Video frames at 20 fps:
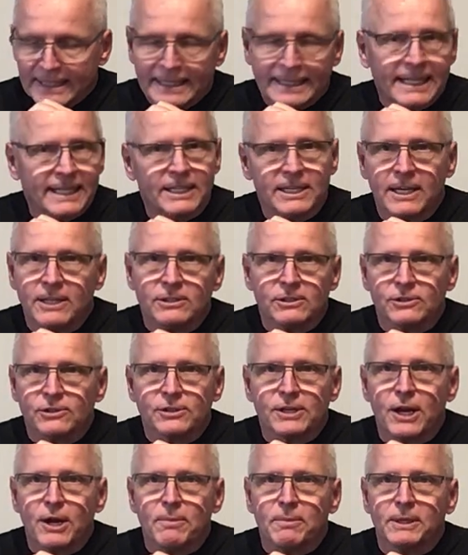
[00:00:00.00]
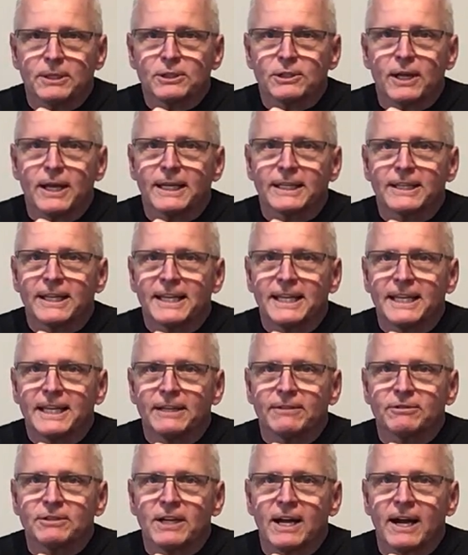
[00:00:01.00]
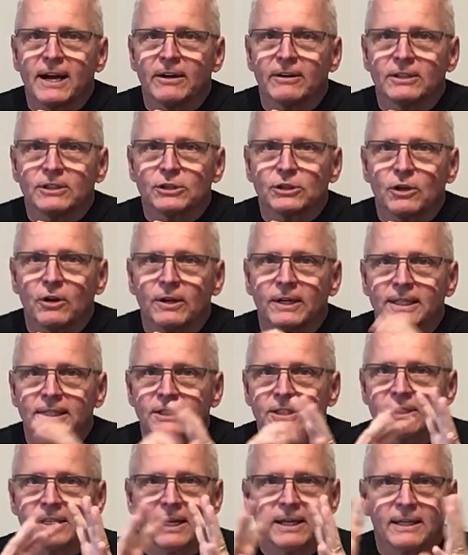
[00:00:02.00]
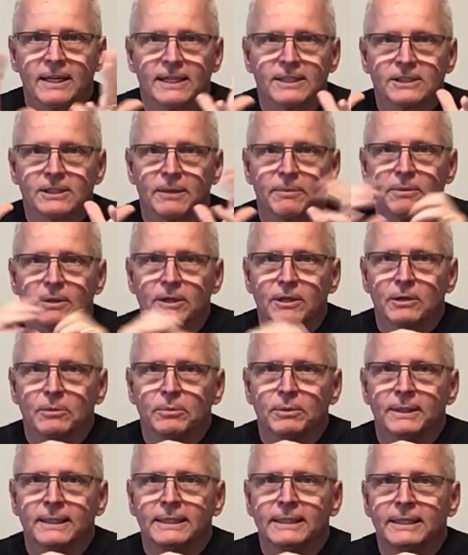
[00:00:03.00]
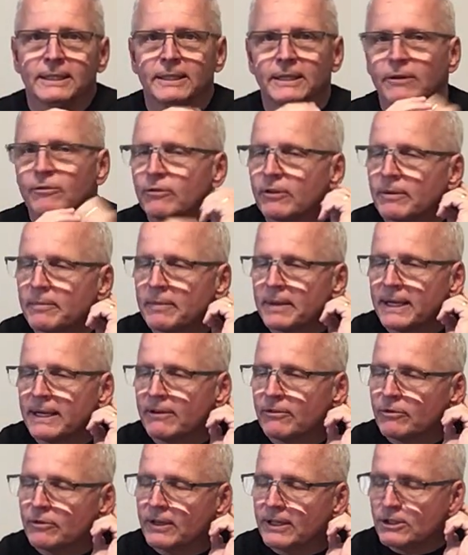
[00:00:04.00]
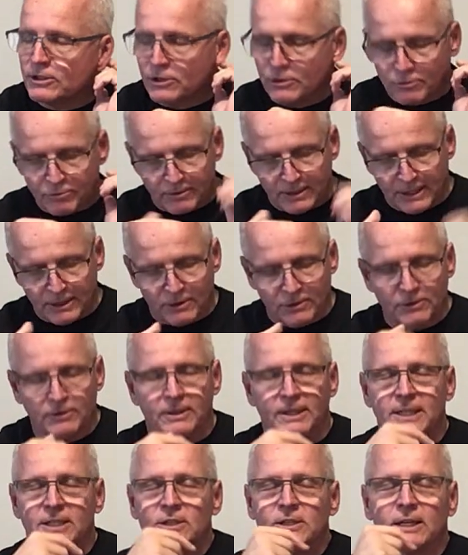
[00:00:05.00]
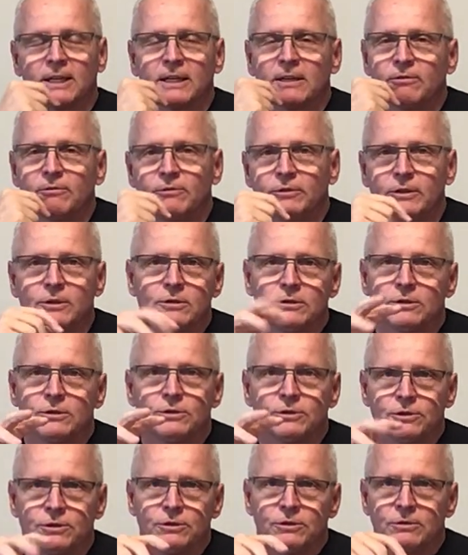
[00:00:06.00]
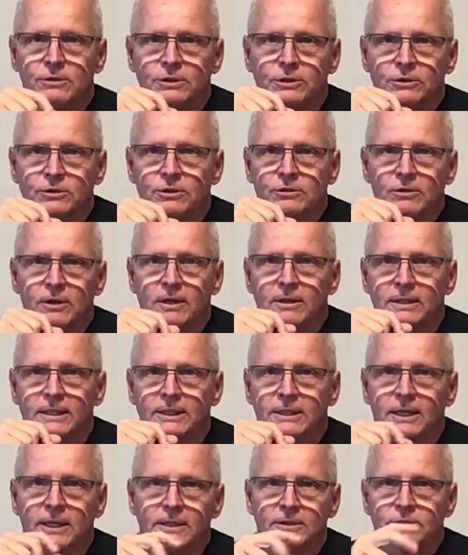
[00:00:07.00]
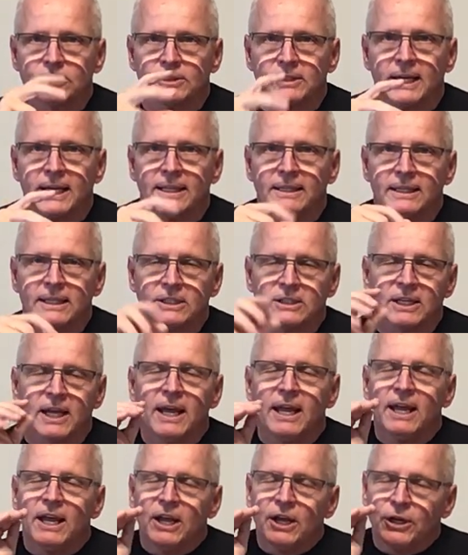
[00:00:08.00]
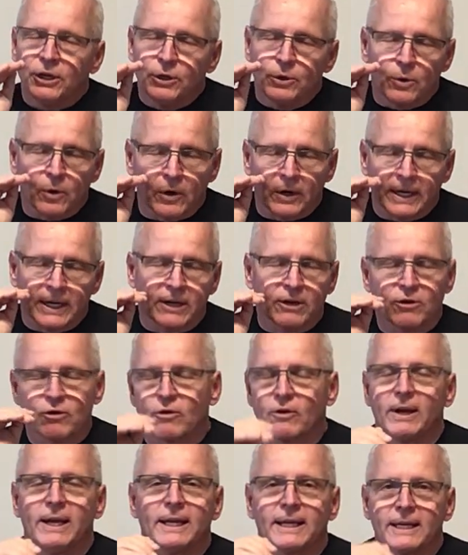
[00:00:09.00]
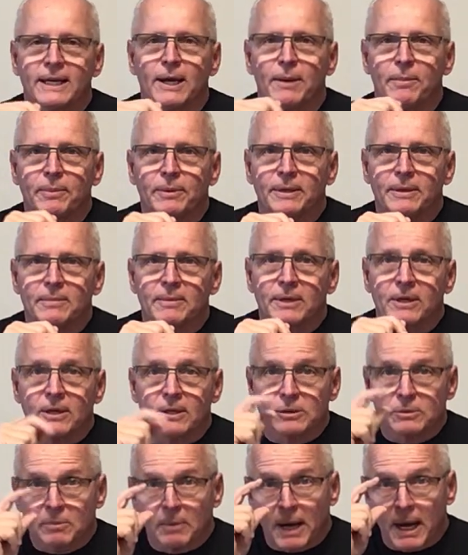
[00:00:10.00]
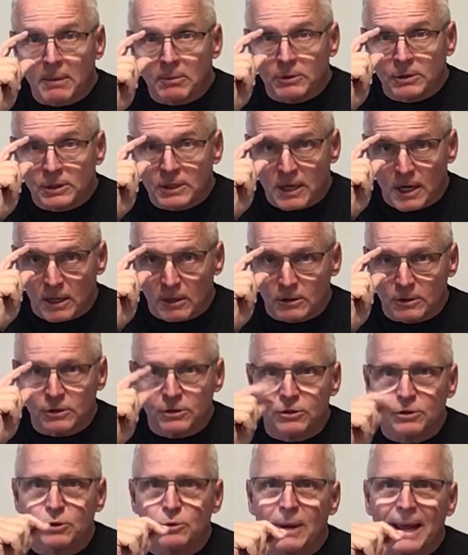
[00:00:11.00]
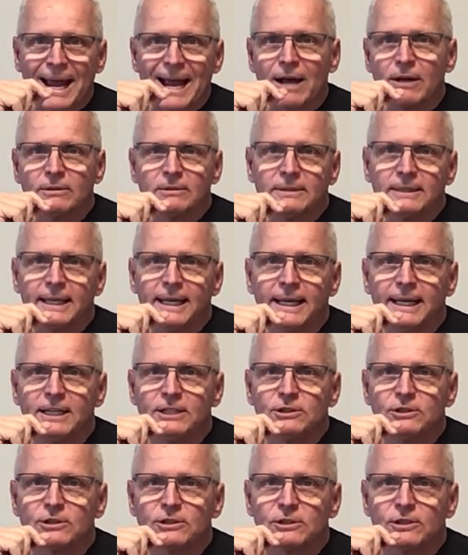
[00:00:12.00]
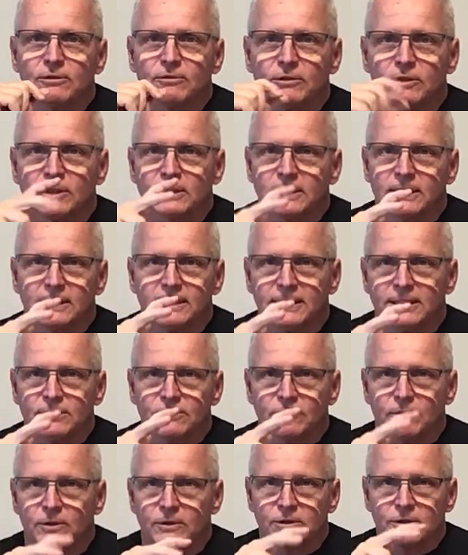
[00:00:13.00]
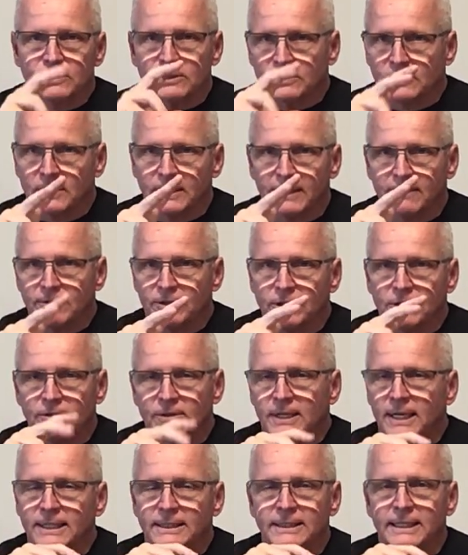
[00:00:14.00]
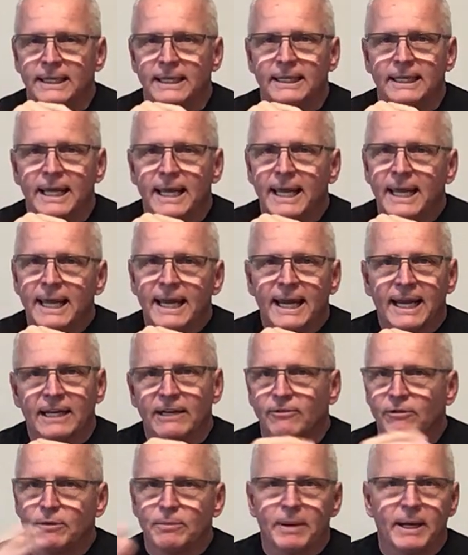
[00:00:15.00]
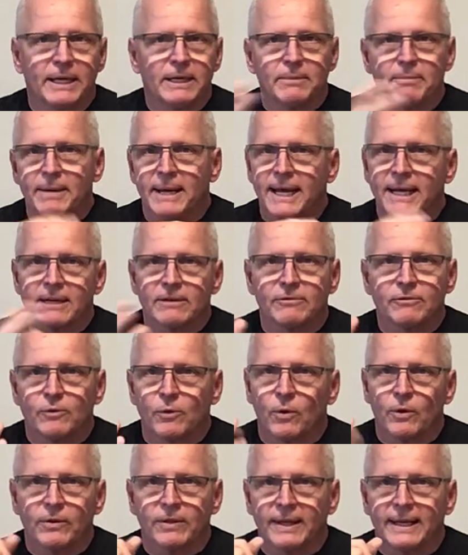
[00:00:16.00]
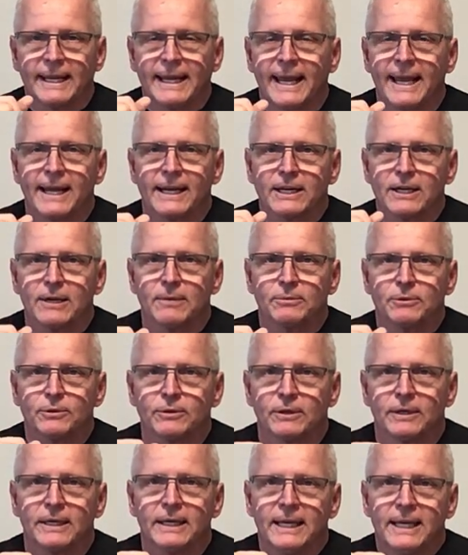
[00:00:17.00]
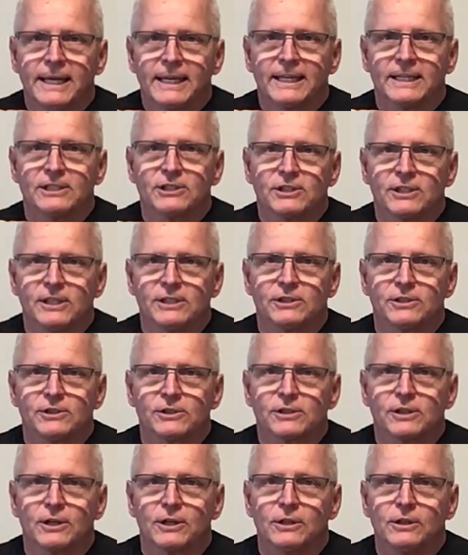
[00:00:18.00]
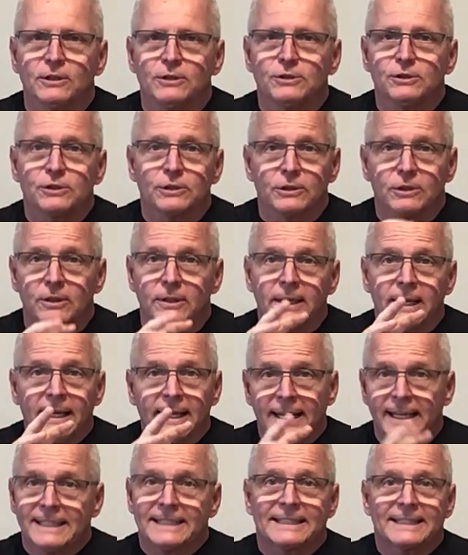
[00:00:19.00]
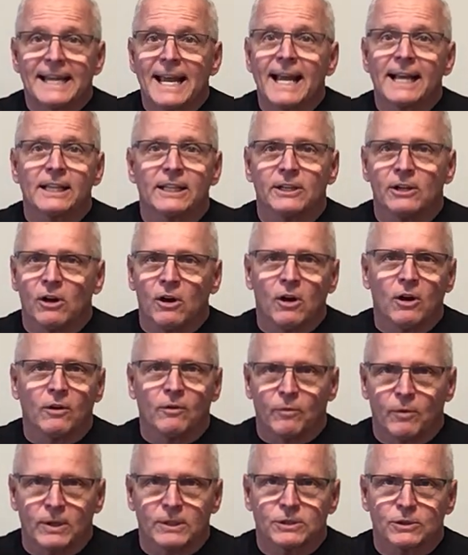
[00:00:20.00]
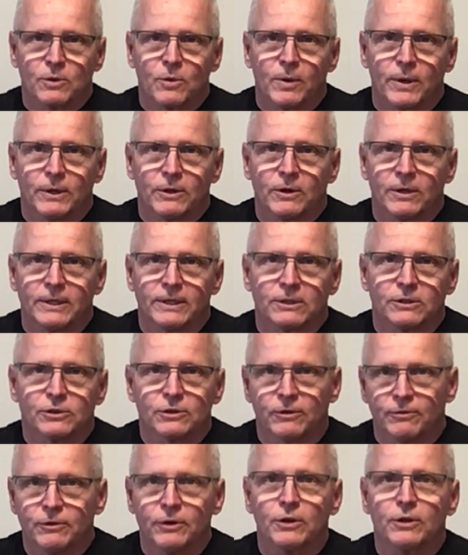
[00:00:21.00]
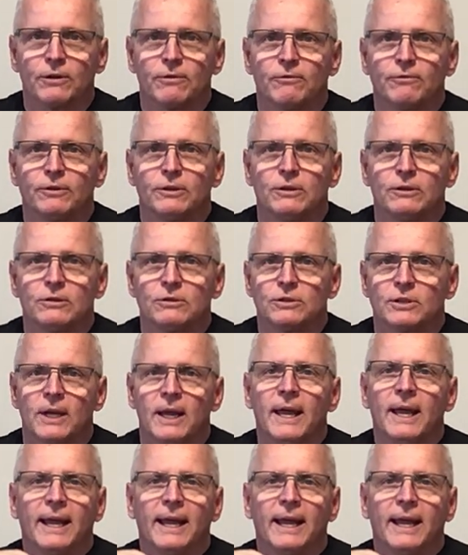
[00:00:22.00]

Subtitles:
that doesn't sound much like the king of Tyre. It's starting to sound like something completely different. And if as you read through this, it confuses you and you're struggling to understand this, you are in great company, because Bible scholars throughout the ages have looked at these verses 11 through 19 and have debated back and forth and can't come to a consensus conclusion on exactly all of what's going on here. So if you're confused,